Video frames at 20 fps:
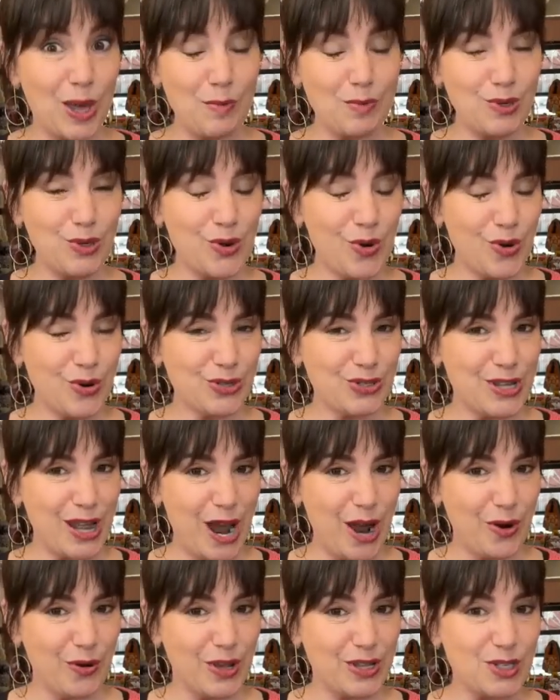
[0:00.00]
it can be yours
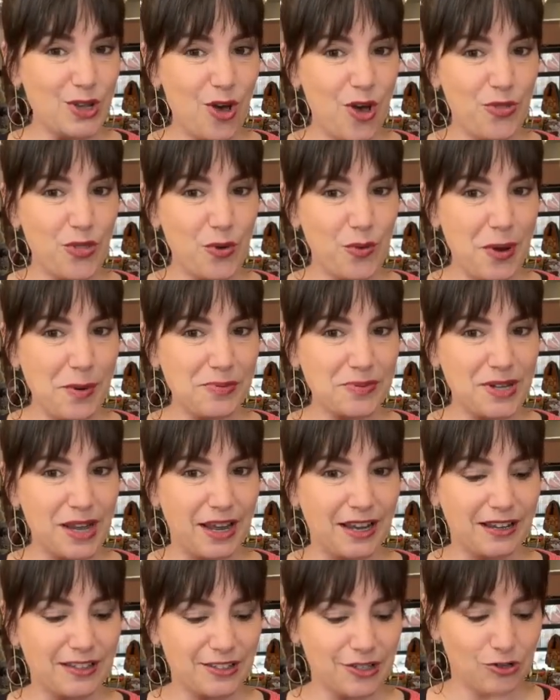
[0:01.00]
now. It's on the
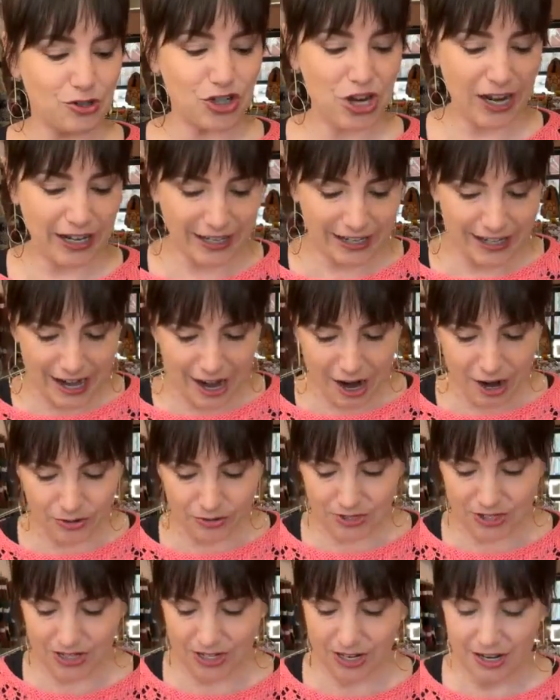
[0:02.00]
website. So check it
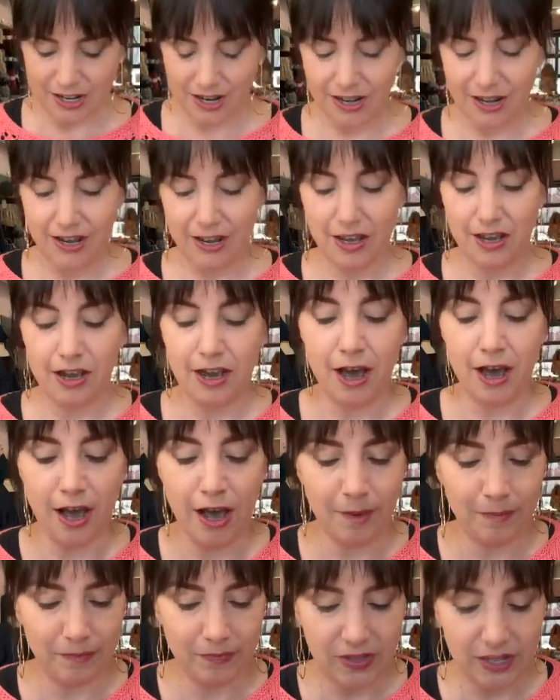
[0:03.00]
out.
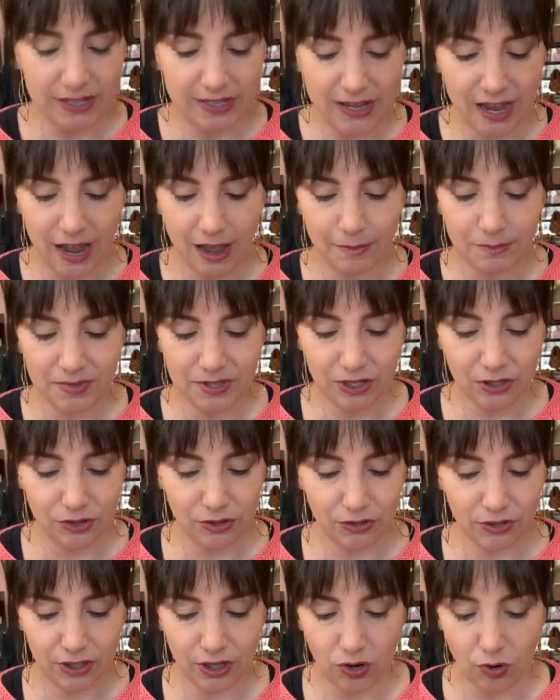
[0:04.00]
It's
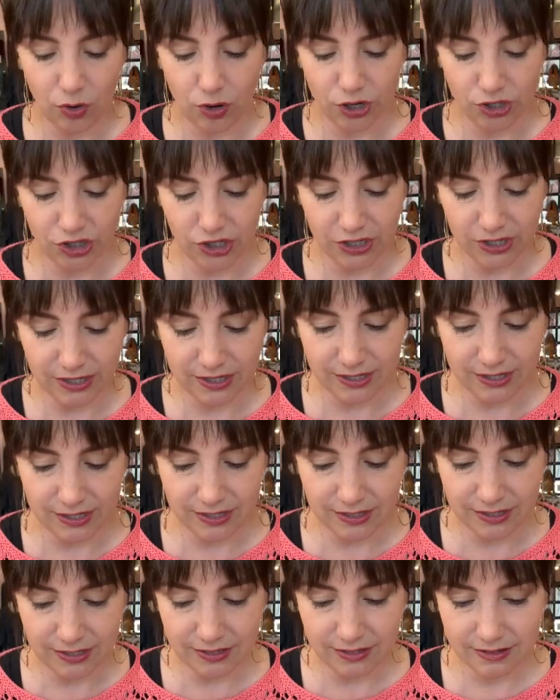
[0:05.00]
absolutely
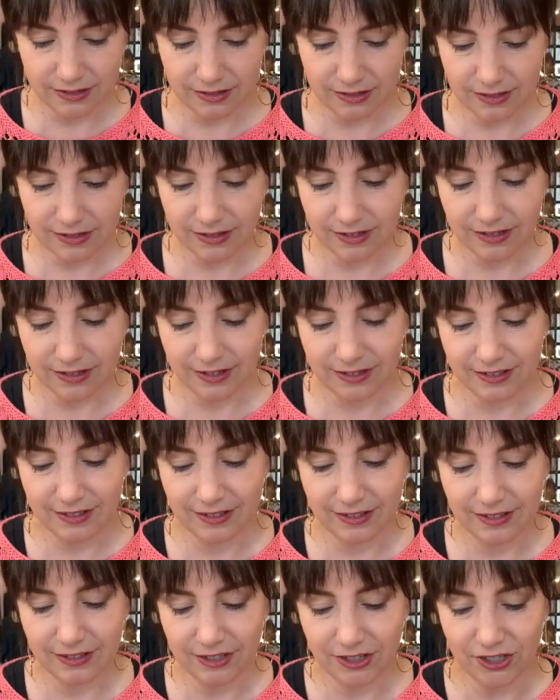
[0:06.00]
gorgeous.
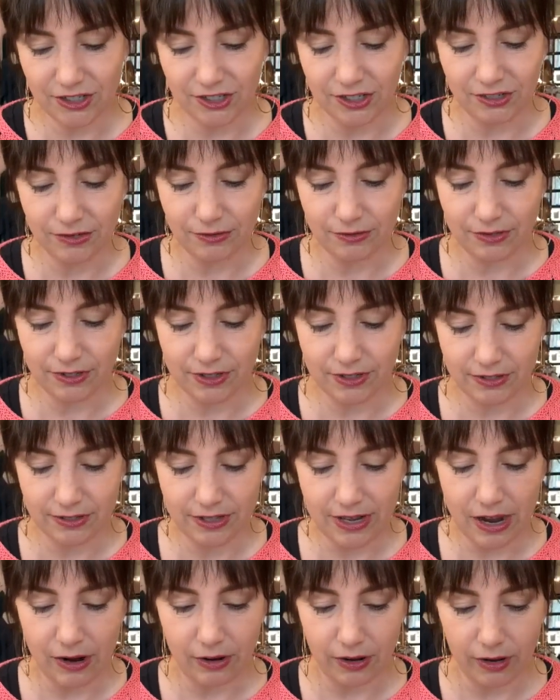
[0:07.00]
Shoot,
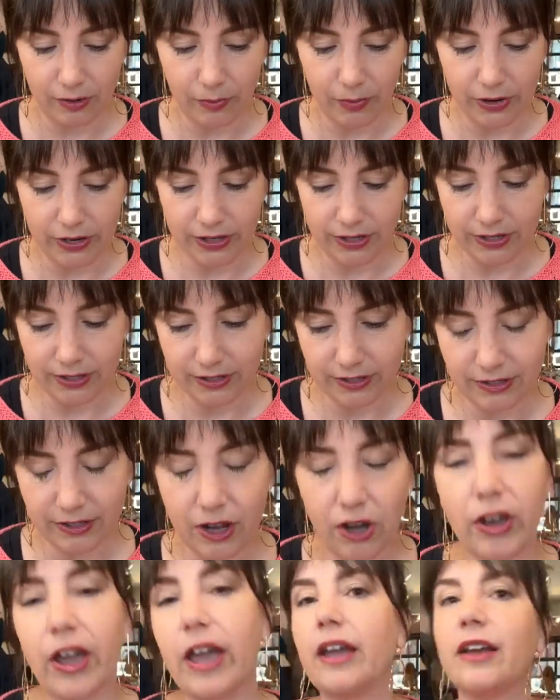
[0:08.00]
now I want it.
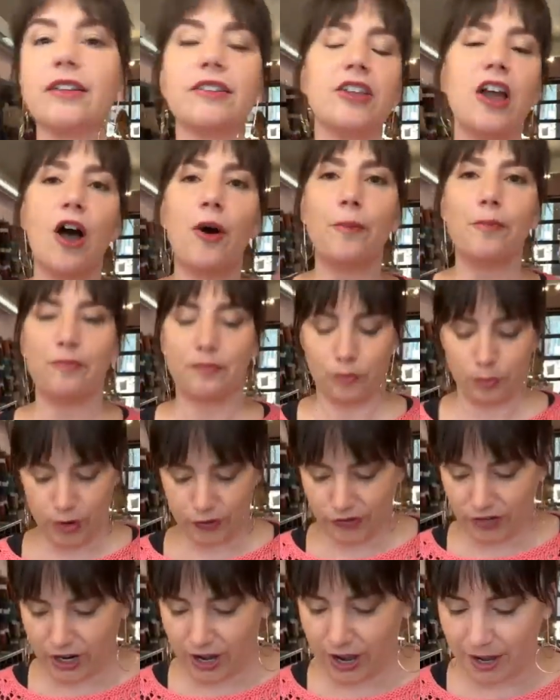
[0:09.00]
Okay, nope,
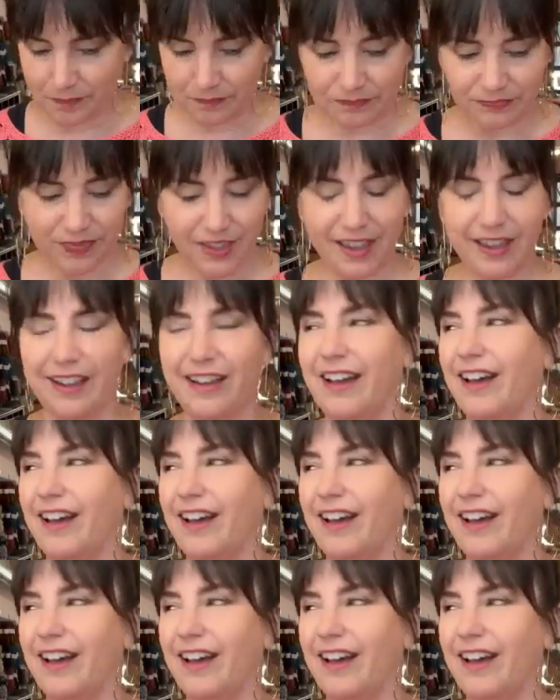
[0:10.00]
moving on.